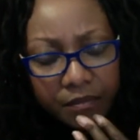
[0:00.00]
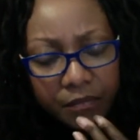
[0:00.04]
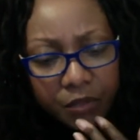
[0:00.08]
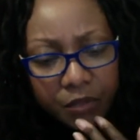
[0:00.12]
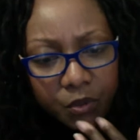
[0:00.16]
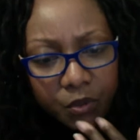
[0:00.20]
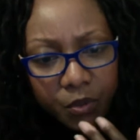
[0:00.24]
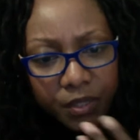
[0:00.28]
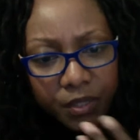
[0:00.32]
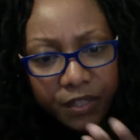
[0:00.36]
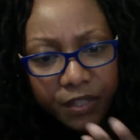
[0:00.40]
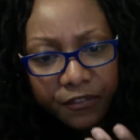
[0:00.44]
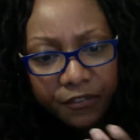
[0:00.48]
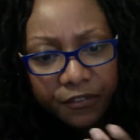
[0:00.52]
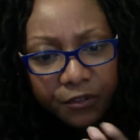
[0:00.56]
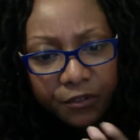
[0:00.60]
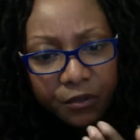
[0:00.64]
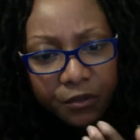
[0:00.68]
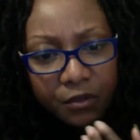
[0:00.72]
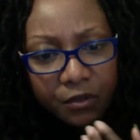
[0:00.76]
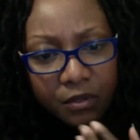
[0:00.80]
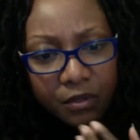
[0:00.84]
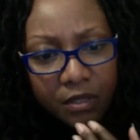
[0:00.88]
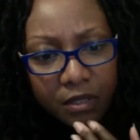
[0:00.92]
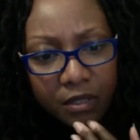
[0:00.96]

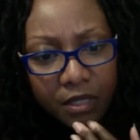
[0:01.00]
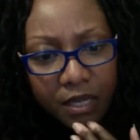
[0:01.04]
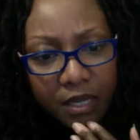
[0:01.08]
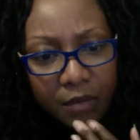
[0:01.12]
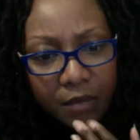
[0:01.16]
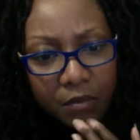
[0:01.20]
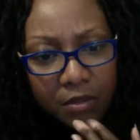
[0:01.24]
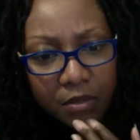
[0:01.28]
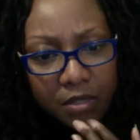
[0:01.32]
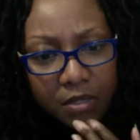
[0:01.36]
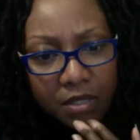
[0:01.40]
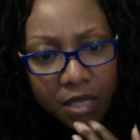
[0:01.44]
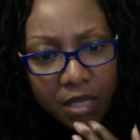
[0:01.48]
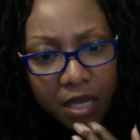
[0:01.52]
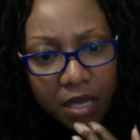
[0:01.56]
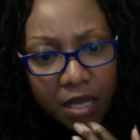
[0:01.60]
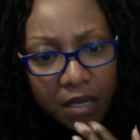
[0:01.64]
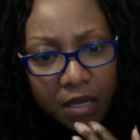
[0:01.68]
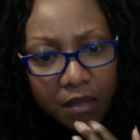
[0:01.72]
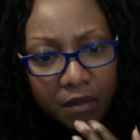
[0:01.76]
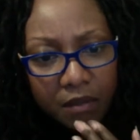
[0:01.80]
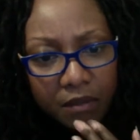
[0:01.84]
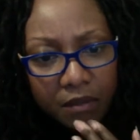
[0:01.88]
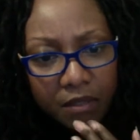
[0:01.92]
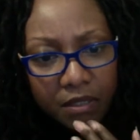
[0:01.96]
24, I was
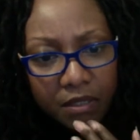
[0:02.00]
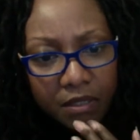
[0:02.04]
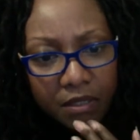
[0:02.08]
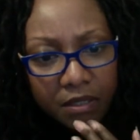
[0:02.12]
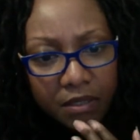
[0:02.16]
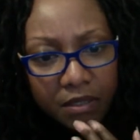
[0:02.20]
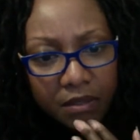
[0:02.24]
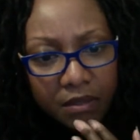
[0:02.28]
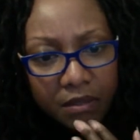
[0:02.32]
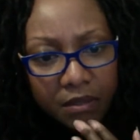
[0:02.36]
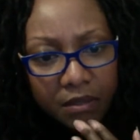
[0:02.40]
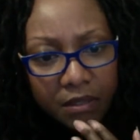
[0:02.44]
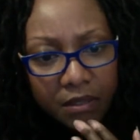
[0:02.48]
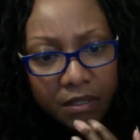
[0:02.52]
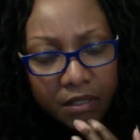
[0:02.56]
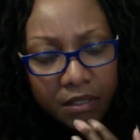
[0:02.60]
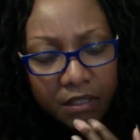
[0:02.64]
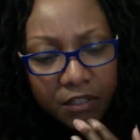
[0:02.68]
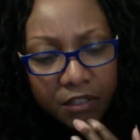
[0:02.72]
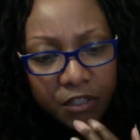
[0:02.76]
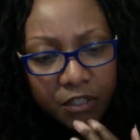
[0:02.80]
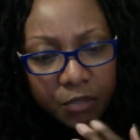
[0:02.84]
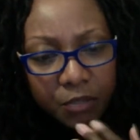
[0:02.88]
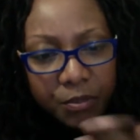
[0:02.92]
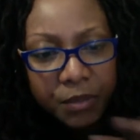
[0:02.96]
called,
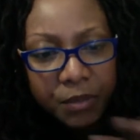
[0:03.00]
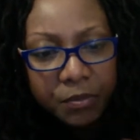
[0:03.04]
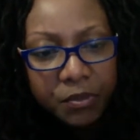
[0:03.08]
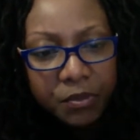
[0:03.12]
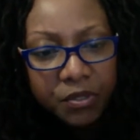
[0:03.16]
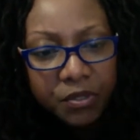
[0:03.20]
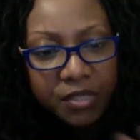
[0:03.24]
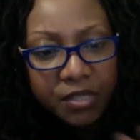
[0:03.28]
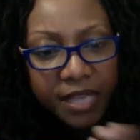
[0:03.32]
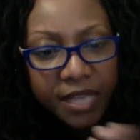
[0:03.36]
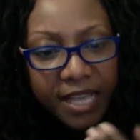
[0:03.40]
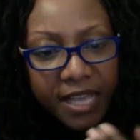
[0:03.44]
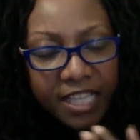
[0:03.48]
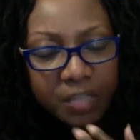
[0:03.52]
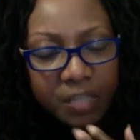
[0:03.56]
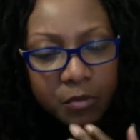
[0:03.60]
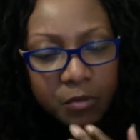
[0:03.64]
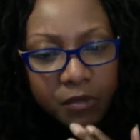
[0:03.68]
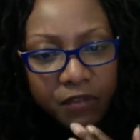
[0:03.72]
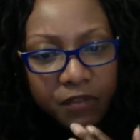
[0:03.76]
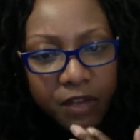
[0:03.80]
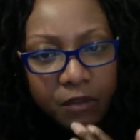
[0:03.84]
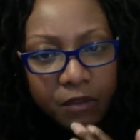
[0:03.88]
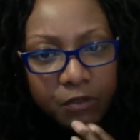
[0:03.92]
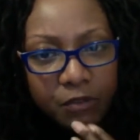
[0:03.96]
you know, people used to ask me
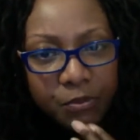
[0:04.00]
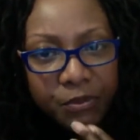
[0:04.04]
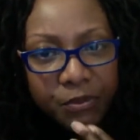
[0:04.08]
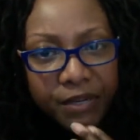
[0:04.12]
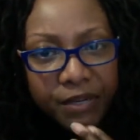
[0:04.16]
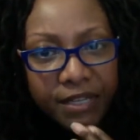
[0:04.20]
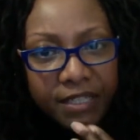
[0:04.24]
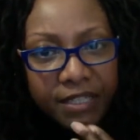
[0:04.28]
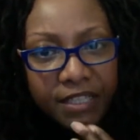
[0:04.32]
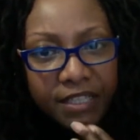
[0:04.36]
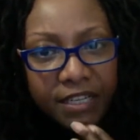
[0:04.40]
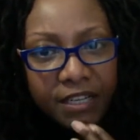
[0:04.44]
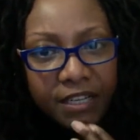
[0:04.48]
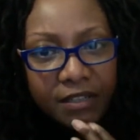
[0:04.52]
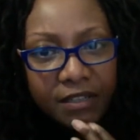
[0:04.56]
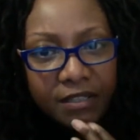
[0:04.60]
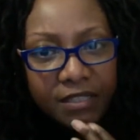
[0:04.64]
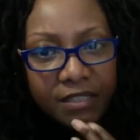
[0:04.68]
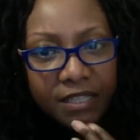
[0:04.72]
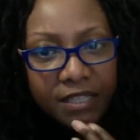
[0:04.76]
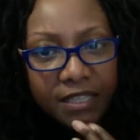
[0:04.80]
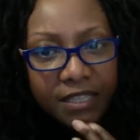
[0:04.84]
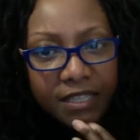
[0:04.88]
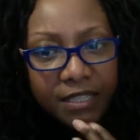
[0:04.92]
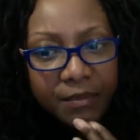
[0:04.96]
if I was pregnant all the
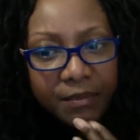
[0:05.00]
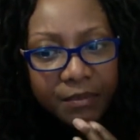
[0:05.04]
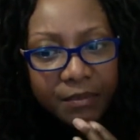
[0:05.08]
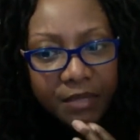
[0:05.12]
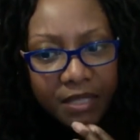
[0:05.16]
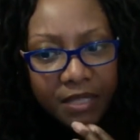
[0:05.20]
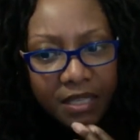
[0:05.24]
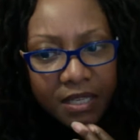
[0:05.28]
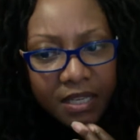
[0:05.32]
time.